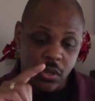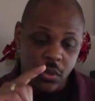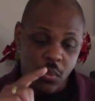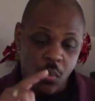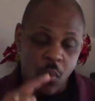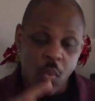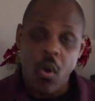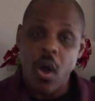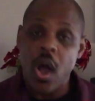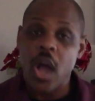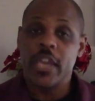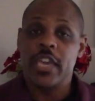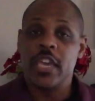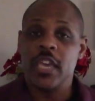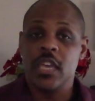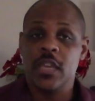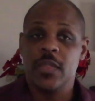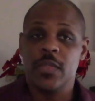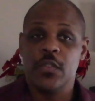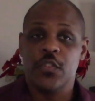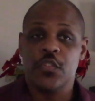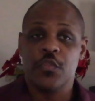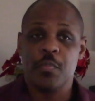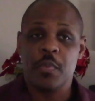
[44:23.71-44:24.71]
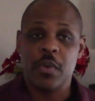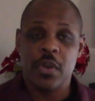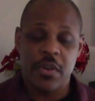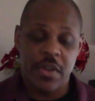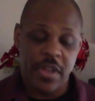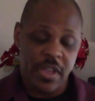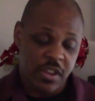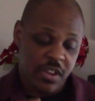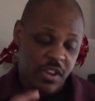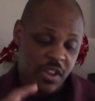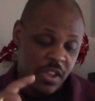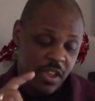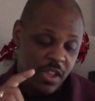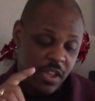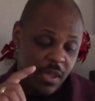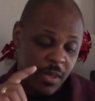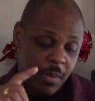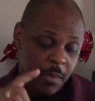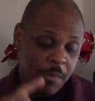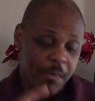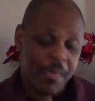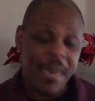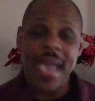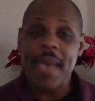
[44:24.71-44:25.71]
walking in the Spirit,
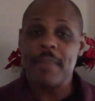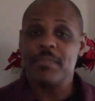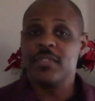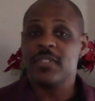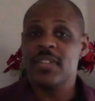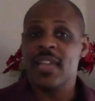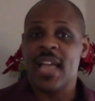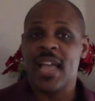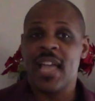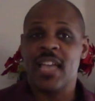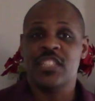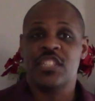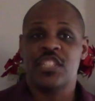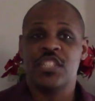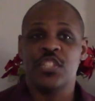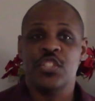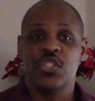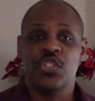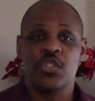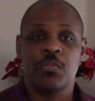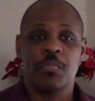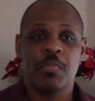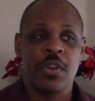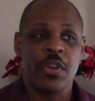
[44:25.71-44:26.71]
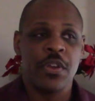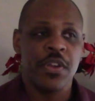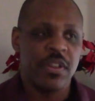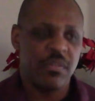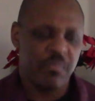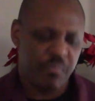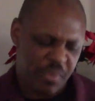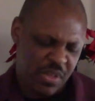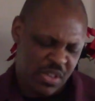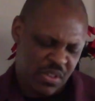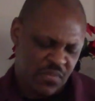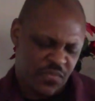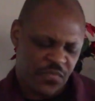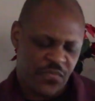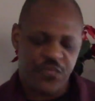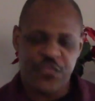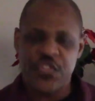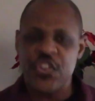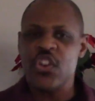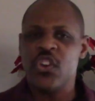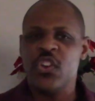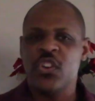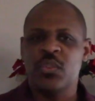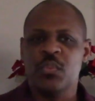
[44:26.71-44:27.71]
baptized in the Spirit, being
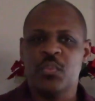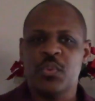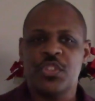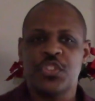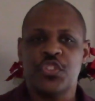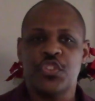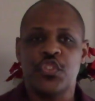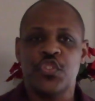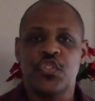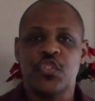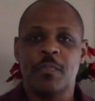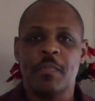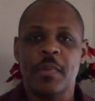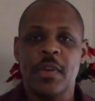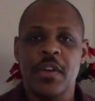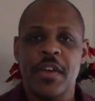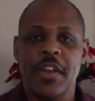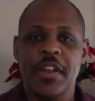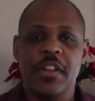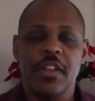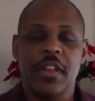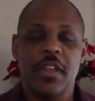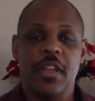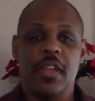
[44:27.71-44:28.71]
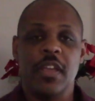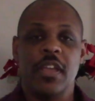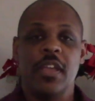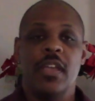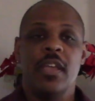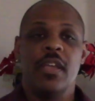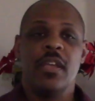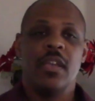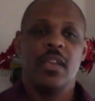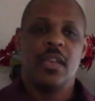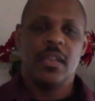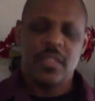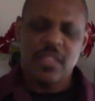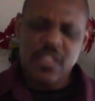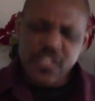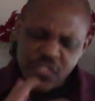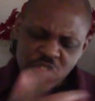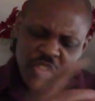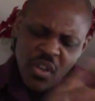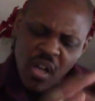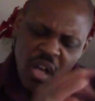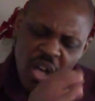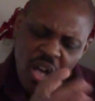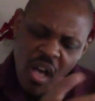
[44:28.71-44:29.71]
filled with the Spirit.
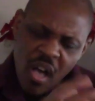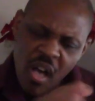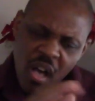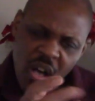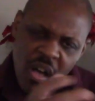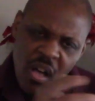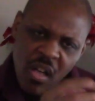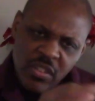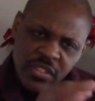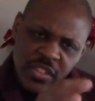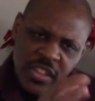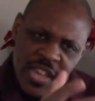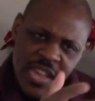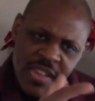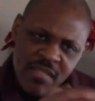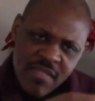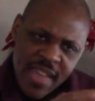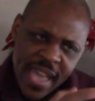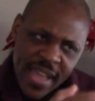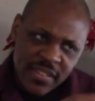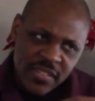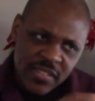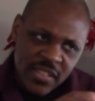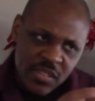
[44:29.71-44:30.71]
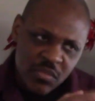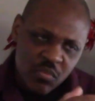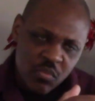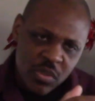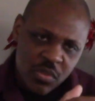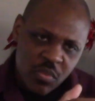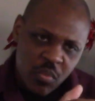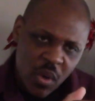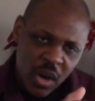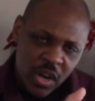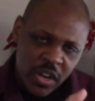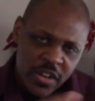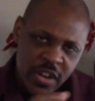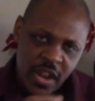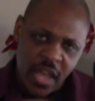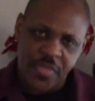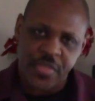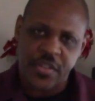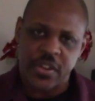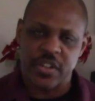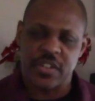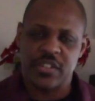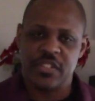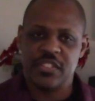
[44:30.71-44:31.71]
These are all connected with one
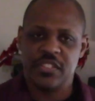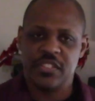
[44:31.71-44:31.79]
another.